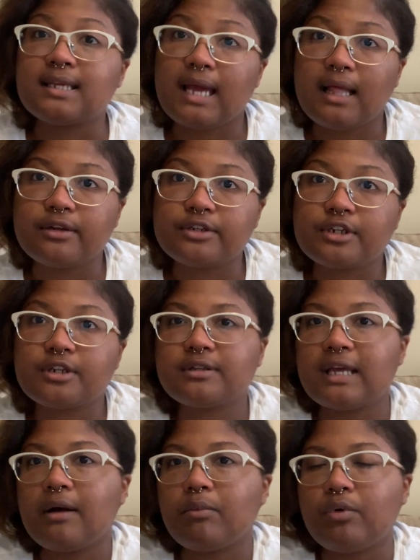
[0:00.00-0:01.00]
calendar
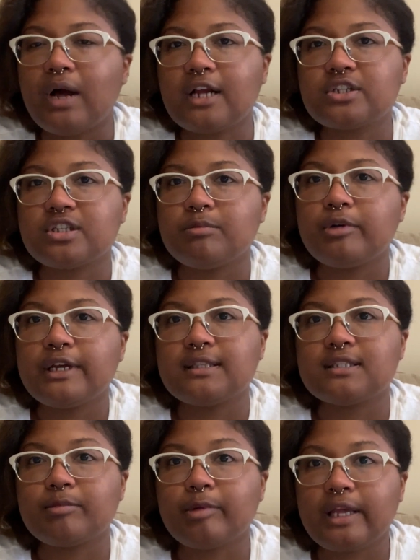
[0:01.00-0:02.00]
that will actually put
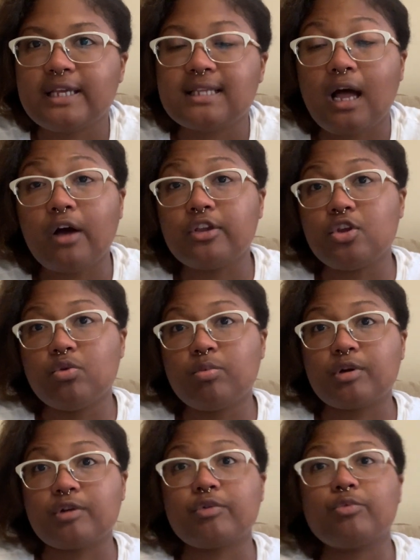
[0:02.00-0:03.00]
into place how you
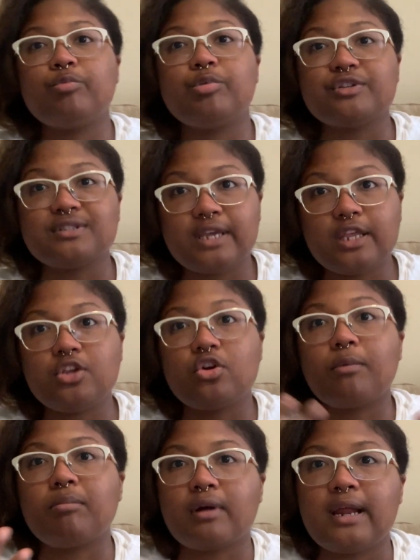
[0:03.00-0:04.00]
present your
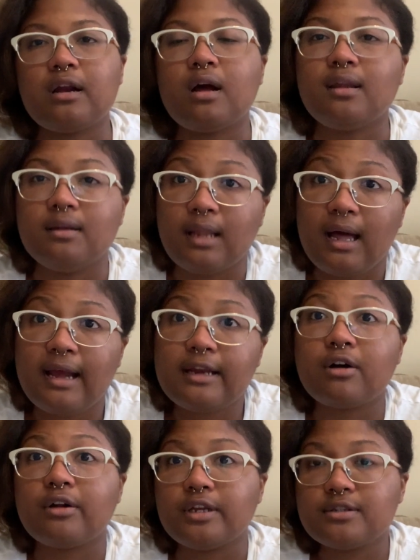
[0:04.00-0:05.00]
brand online
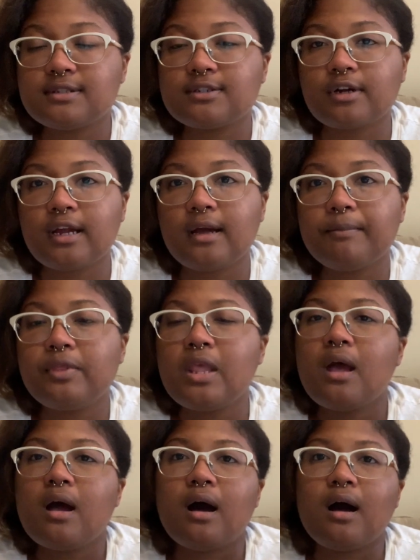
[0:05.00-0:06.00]
on Instagram.
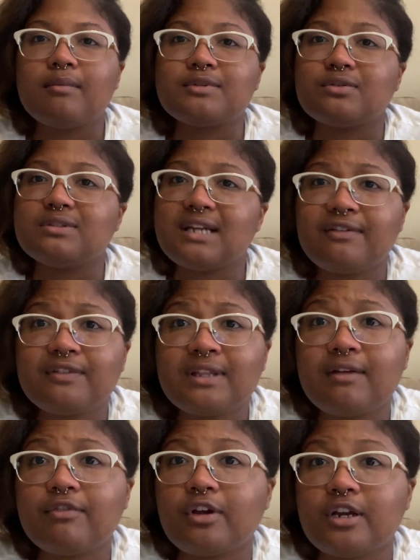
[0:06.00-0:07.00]
So definitely,
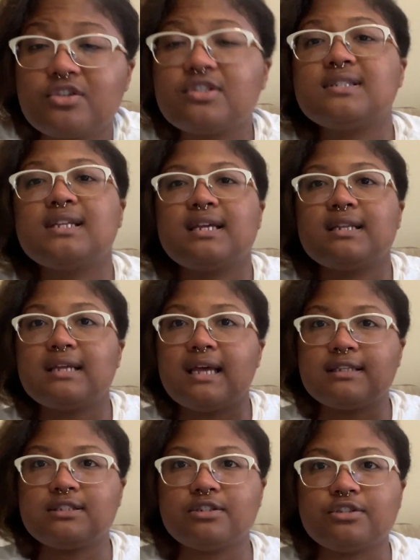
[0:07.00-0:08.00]
if you're interested, head
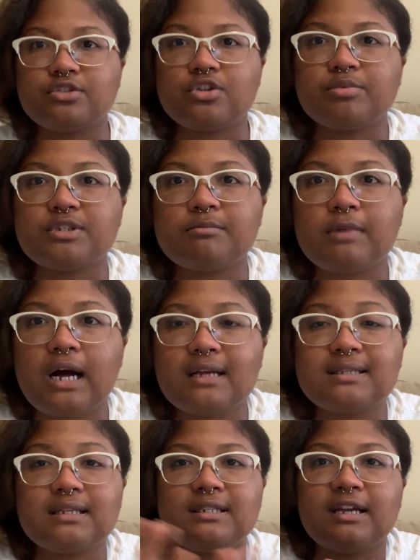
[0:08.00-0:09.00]
to the description box
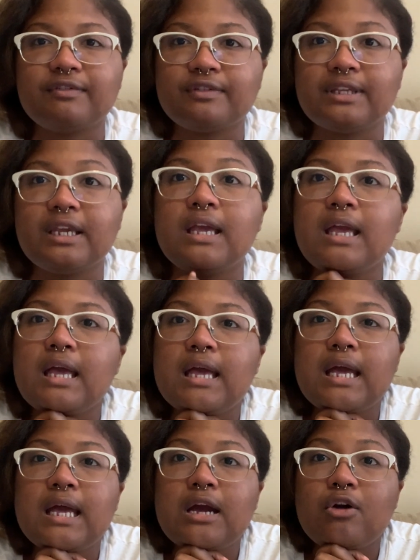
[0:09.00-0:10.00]
and definitely
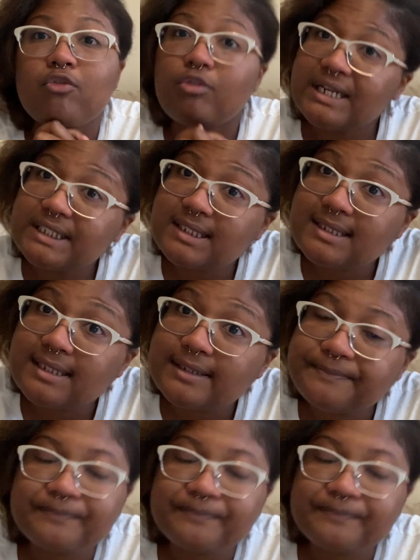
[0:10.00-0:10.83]
register.